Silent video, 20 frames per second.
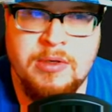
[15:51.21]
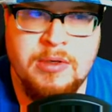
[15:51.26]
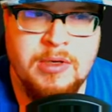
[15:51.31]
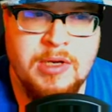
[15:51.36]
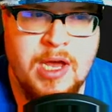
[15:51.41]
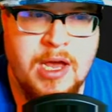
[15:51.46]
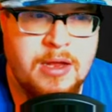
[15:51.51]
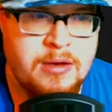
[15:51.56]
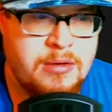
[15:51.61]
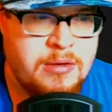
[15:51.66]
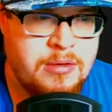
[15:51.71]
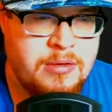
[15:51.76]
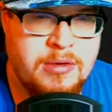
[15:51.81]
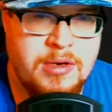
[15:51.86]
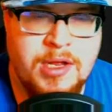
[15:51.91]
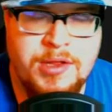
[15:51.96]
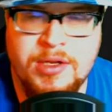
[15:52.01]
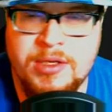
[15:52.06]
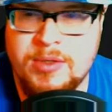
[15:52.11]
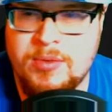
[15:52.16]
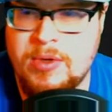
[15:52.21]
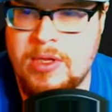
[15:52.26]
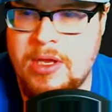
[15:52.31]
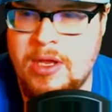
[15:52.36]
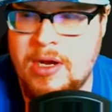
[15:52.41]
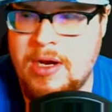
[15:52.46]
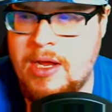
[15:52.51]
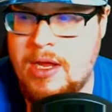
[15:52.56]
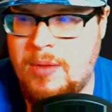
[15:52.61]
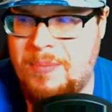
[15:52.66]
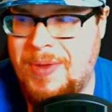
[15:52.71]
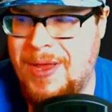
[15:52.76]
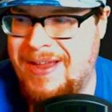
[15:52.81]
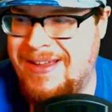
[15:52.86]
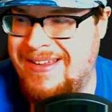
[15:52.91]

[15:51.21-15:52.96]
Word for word: Yeah, nothing's really going to help.